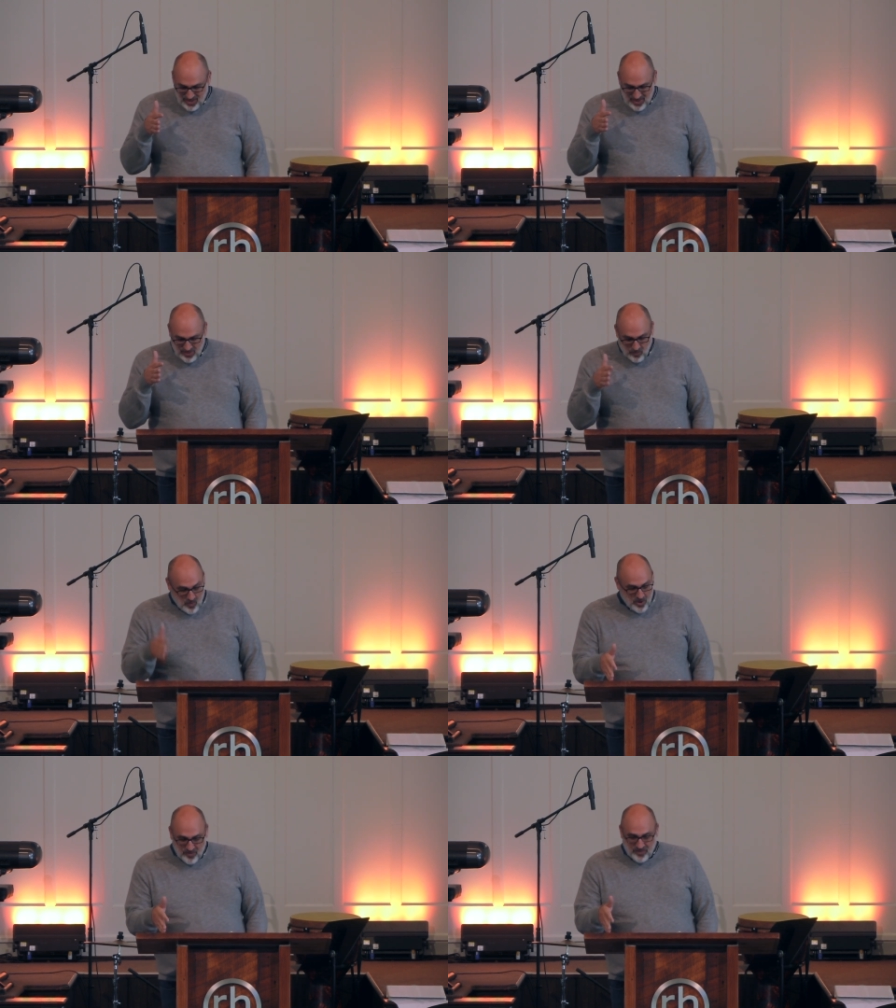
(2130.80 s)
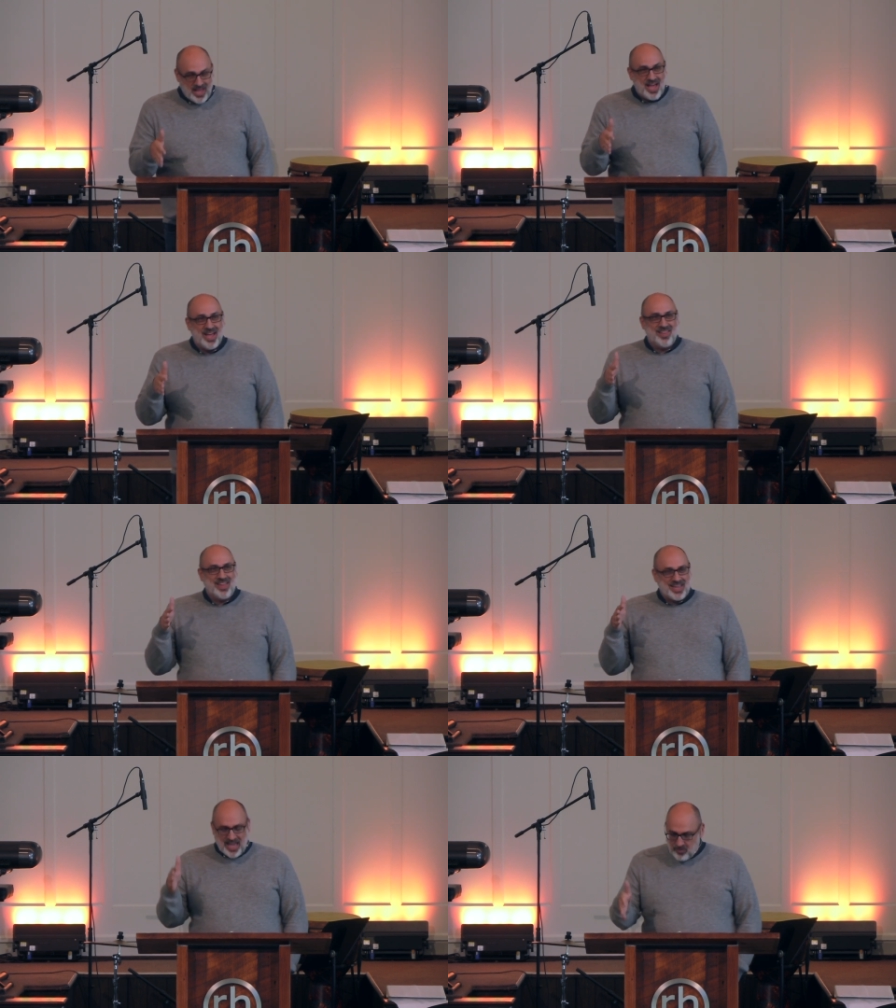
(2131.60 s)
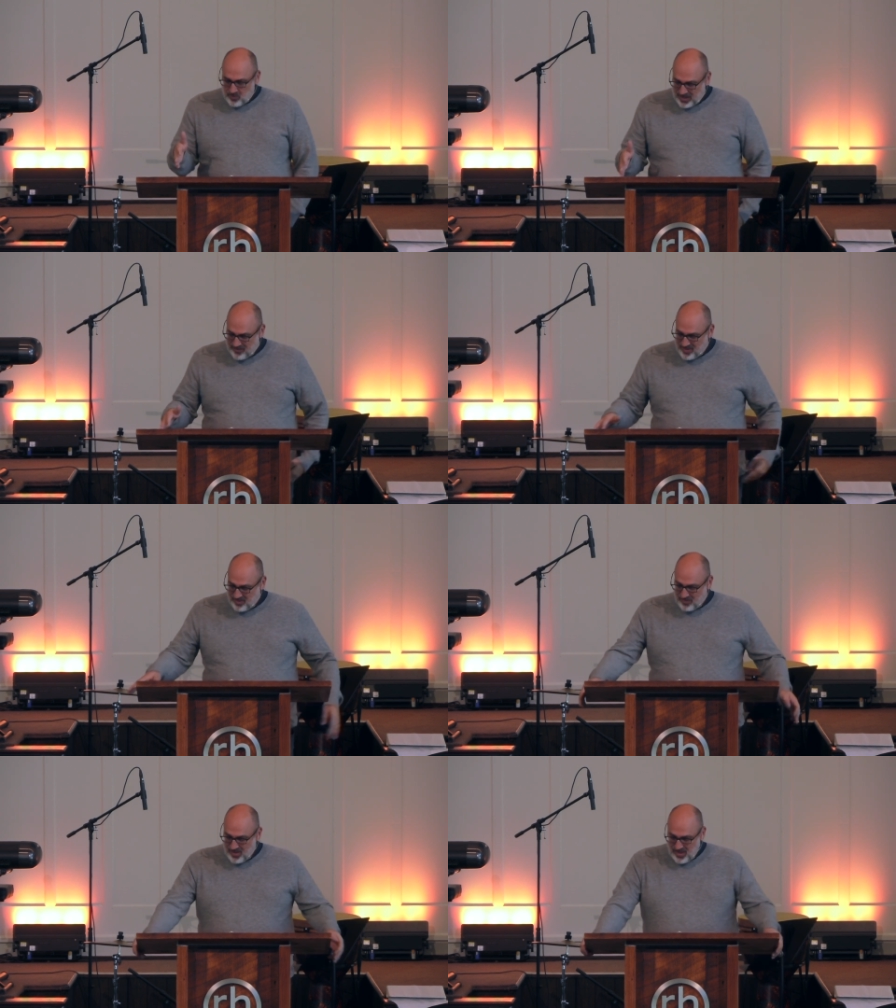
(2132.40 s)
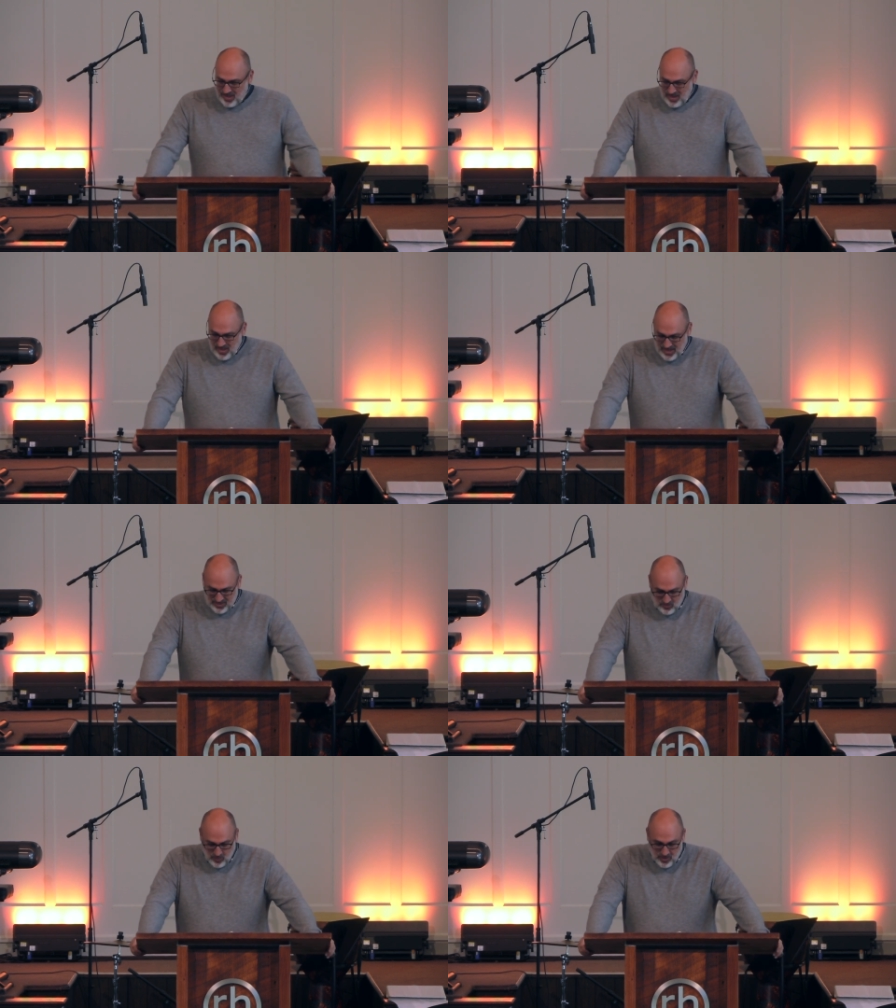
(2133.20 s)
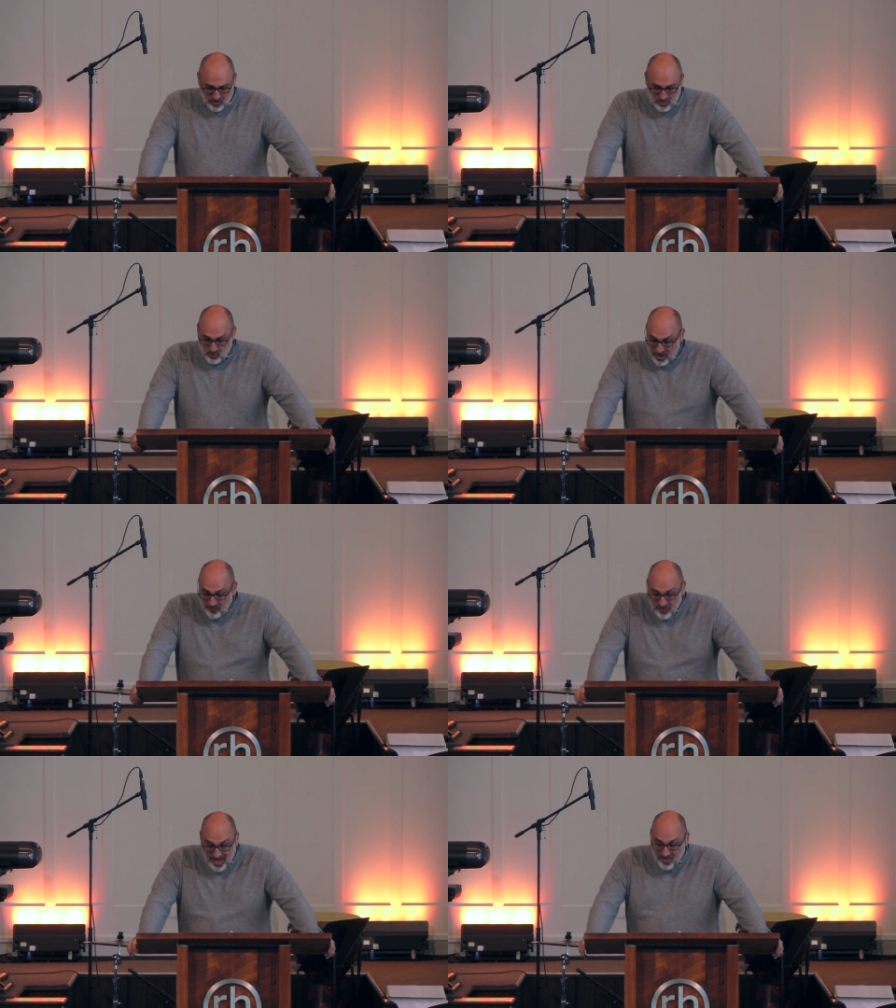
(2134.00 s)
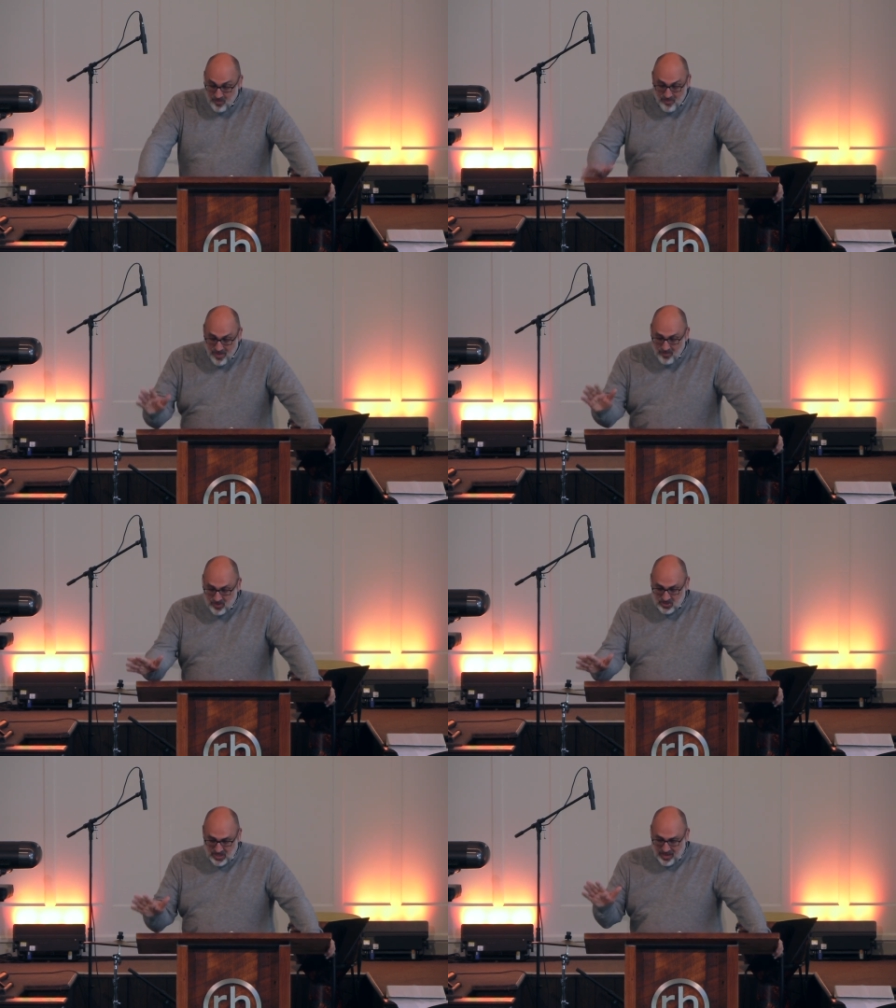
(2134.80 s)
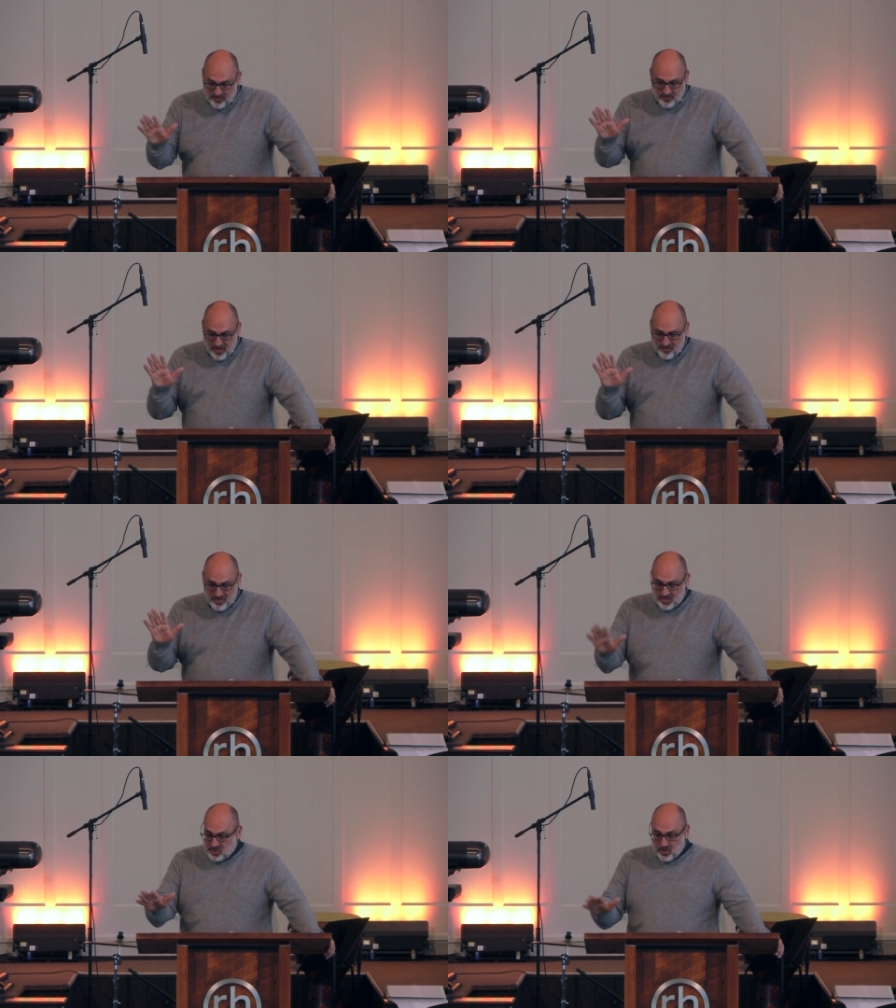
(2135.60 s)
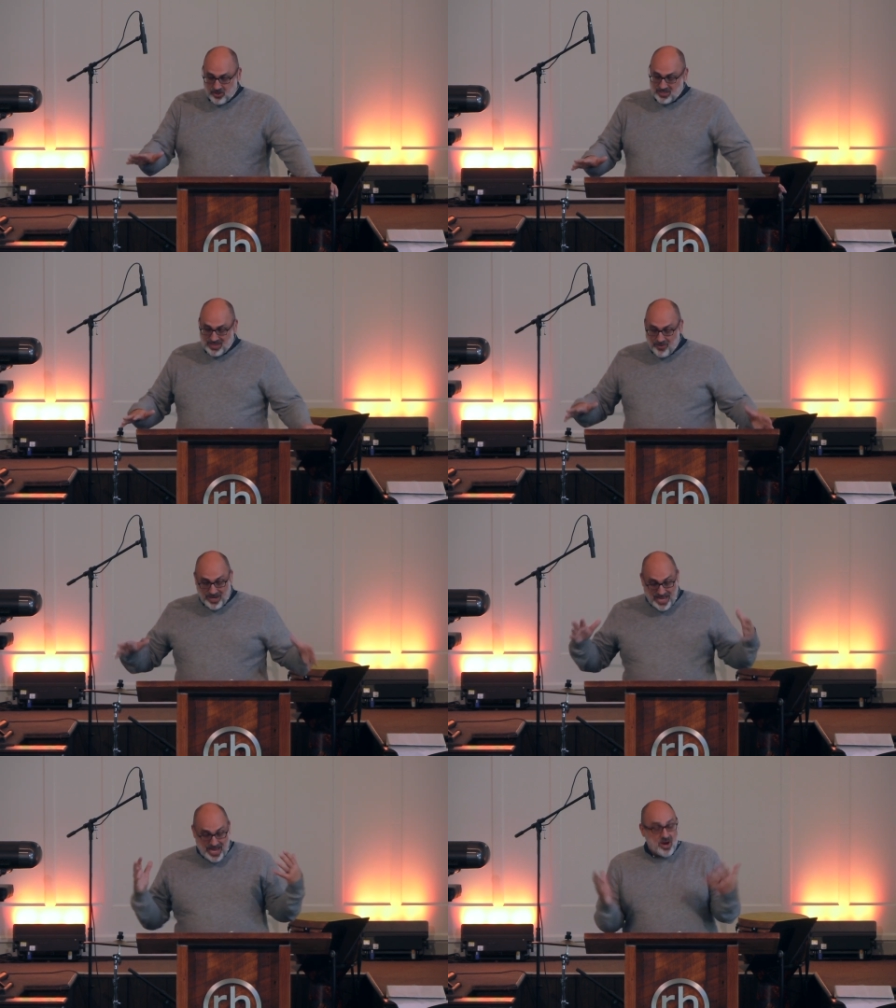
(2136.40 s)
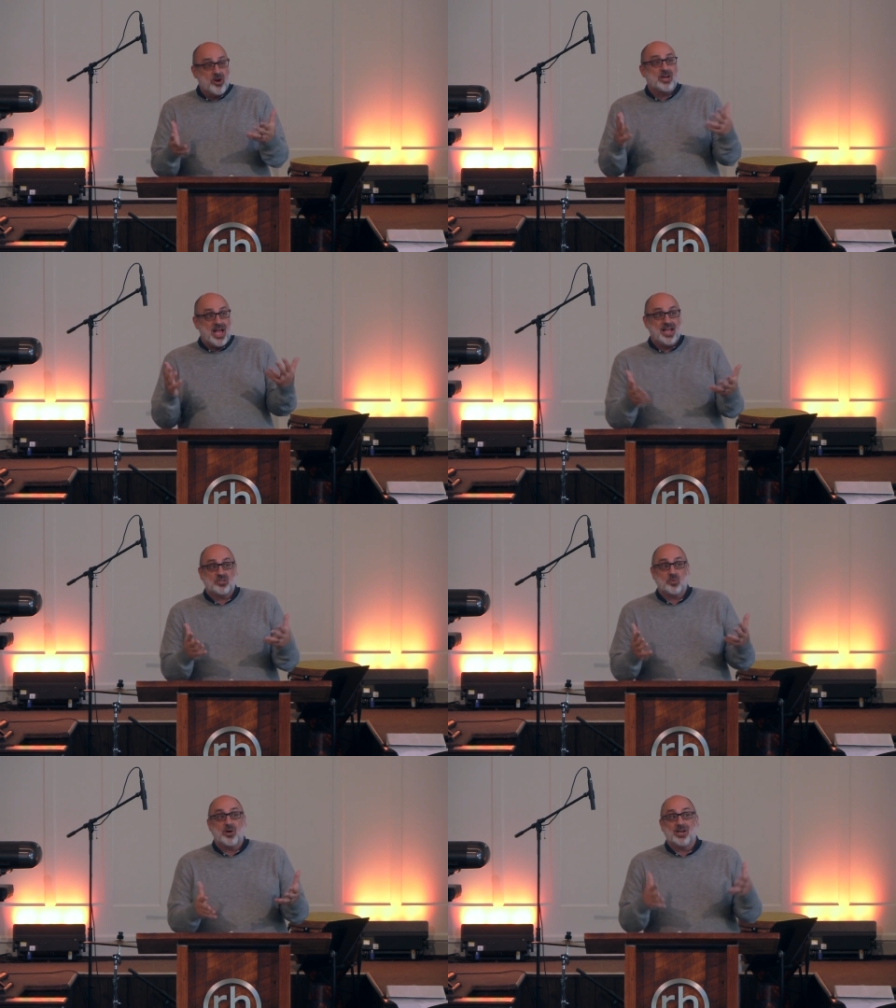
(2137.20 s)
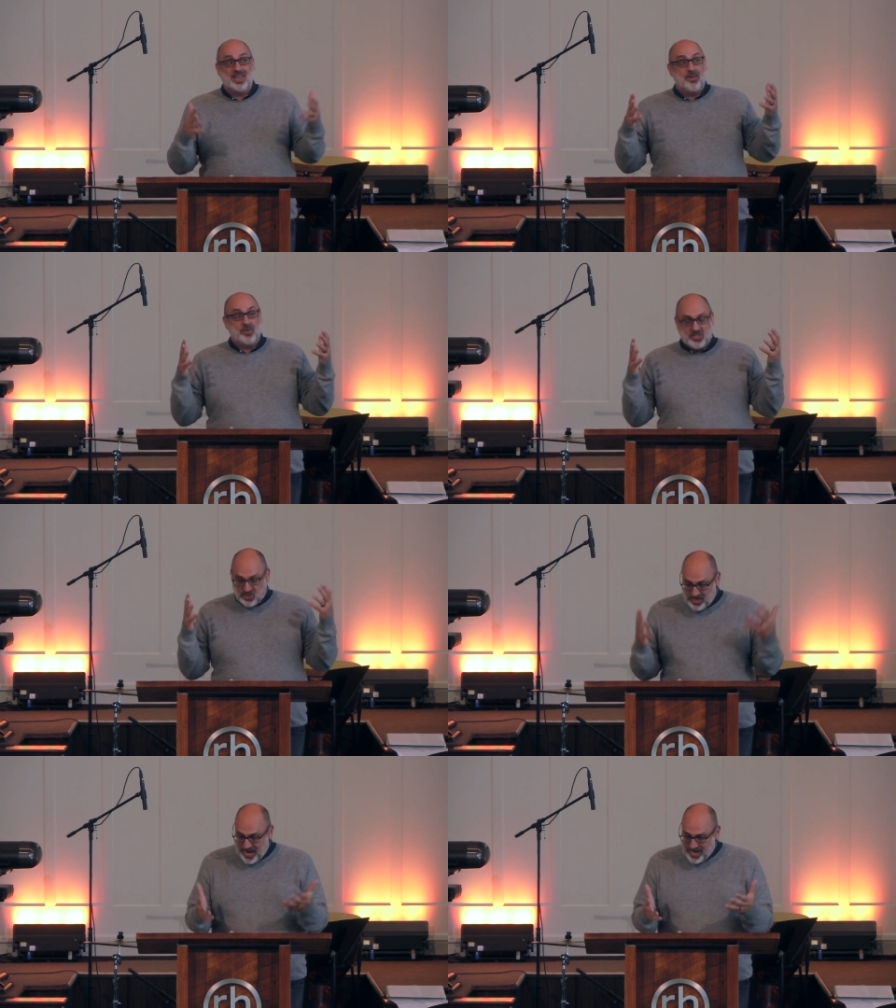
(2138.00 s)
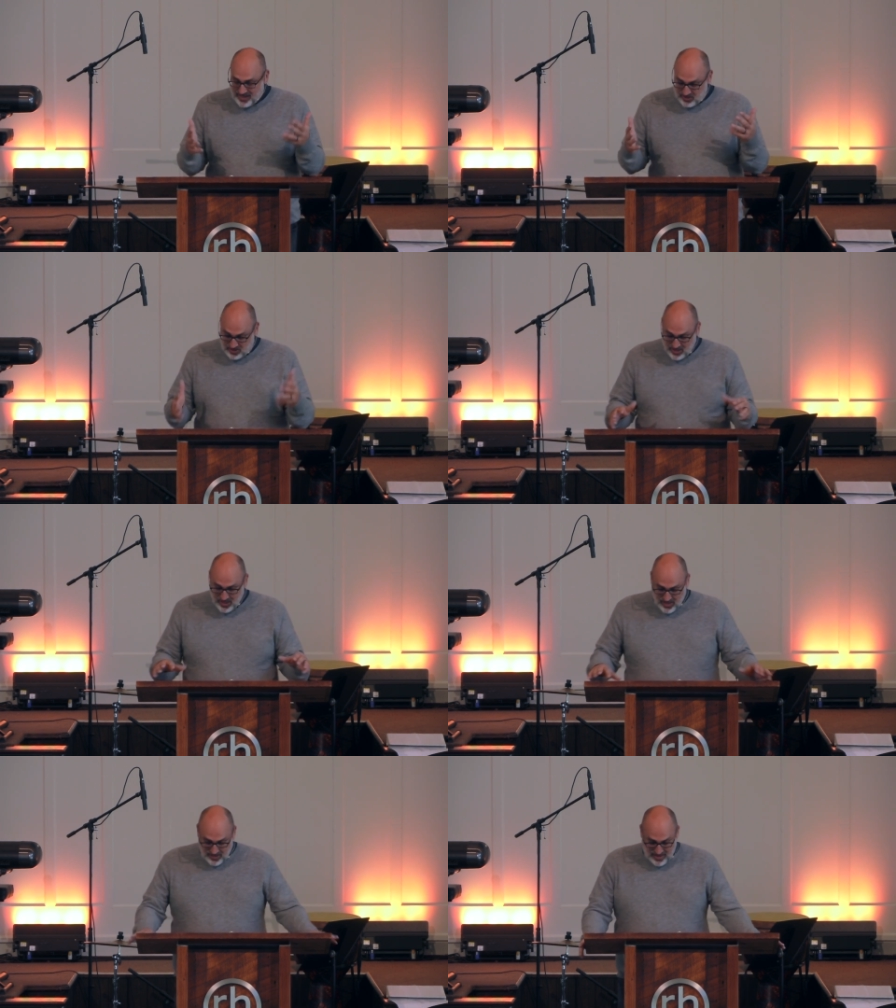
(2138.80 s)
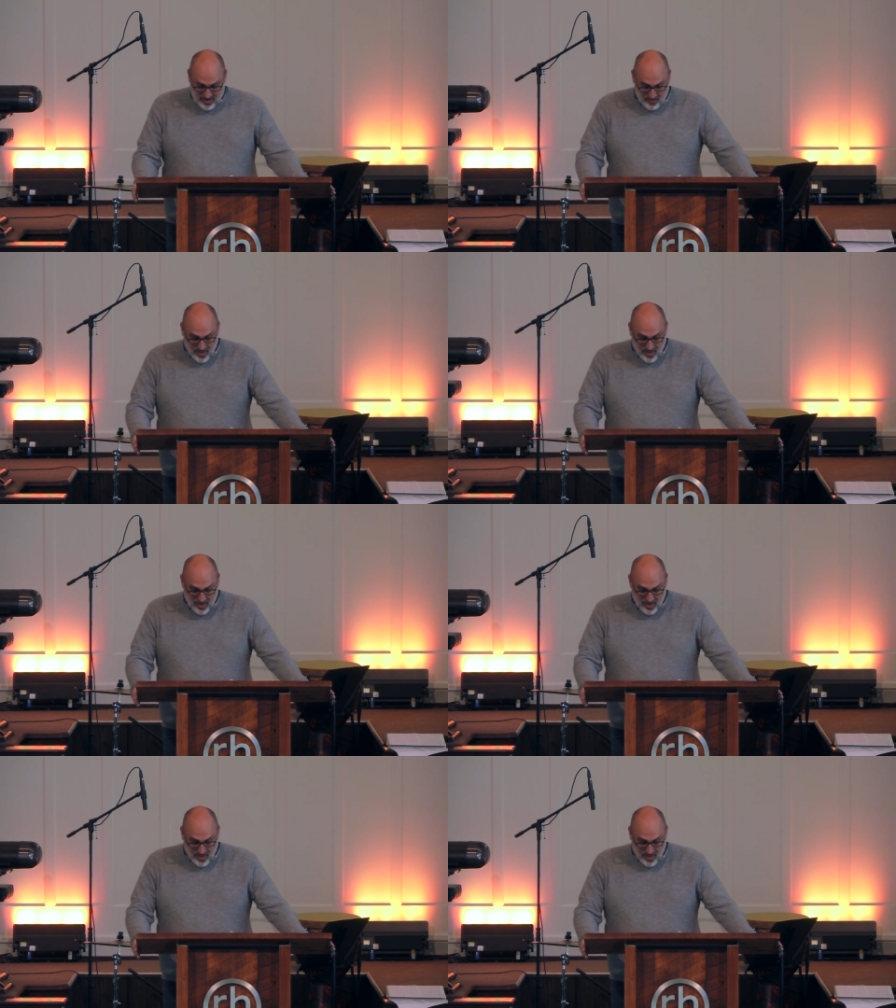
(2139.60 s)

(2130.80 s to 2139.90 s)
the word of God and that God will give them his words. Pray for the other members of, of the church that they would hear God's word and that would change them.